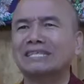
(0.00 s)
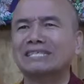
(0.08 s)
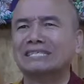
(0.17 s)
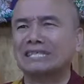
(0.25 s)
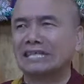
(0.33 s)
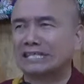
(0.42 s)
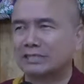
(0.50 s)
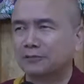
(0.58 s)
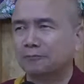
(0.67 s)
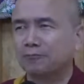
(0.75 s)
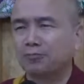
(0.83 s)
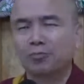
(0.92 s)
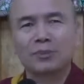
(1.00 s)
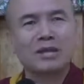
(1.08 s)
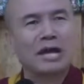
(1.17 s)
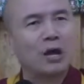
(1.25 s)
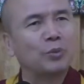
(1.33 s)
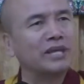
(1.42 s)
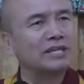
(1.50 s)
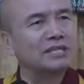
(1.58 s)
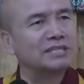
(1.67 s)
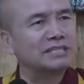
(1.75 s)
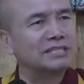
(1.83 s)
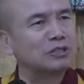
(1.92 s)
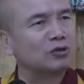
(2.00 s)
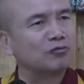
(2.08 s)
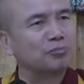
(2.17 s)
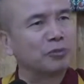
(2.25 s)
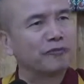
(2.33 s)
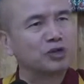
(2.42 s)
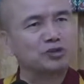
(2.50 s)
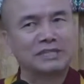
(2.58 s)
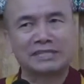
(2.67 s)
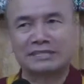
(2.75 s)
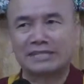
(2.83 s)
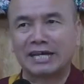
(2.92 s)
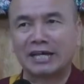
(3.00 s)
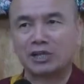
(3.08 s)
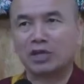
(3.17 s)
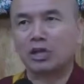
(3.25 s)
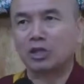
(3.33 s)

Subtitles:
this seed. Awaken the seed of perfection inside.